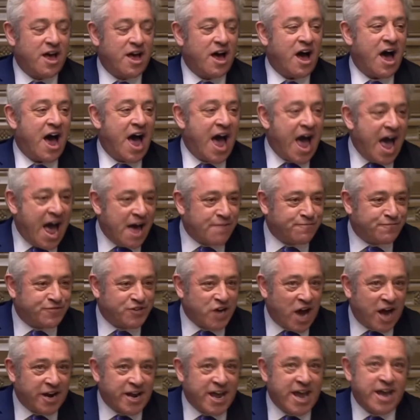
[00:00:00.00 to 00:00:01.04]
Yeah. I have
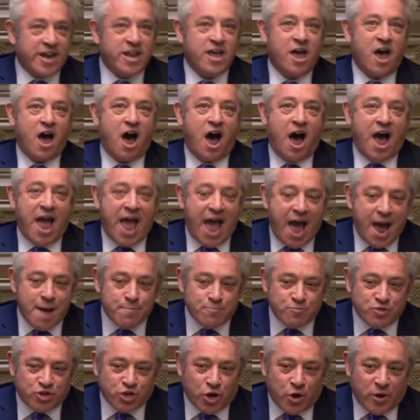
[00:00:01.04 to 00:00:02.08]
done it, I
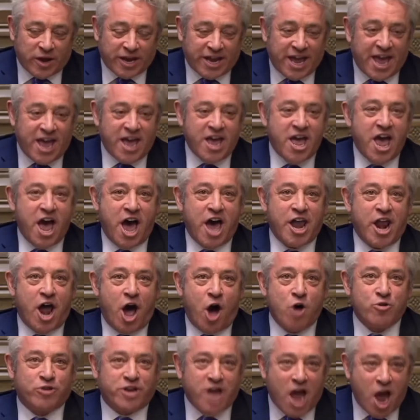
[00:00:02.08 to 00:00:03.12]
am doing it, and
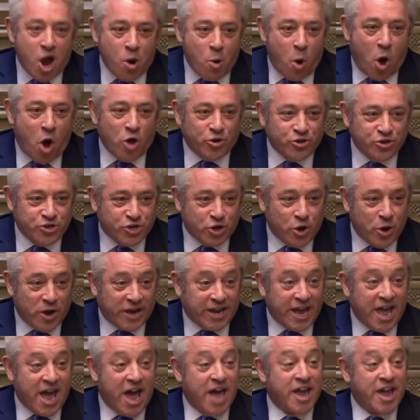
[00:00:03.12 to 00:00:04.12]
I'll go on doing it,